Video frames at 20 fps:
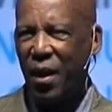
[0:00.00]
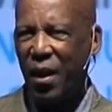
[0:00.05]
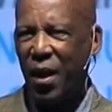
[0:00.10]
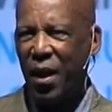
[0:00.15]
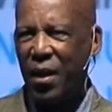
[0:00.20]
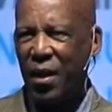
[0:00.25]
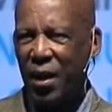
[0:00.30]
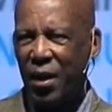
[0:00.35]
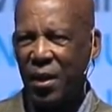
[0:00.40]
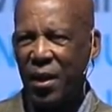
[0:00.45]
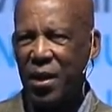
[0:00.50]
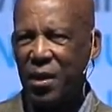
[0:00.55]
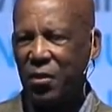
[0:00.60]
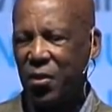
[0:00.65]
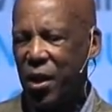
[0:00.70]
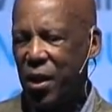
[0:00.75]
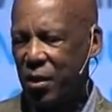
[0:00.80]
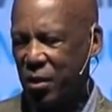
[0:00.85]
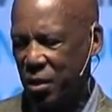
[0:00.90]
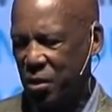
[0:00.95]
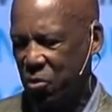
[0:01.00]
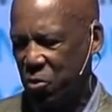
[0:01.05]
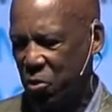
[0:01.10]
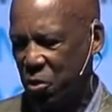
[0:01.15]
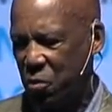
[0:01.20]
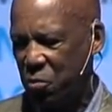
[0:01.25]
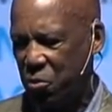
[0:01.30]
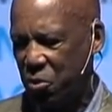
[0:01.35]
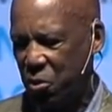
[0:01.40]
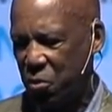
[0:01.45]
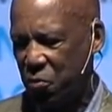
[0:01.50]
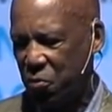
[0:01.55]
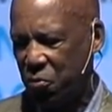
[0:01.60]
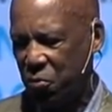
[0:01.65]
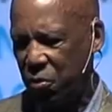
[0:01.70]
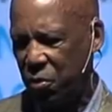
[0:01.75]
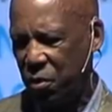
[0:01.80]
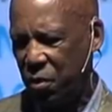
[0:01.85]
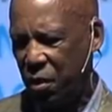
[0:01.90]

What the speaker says: and I like that in terms of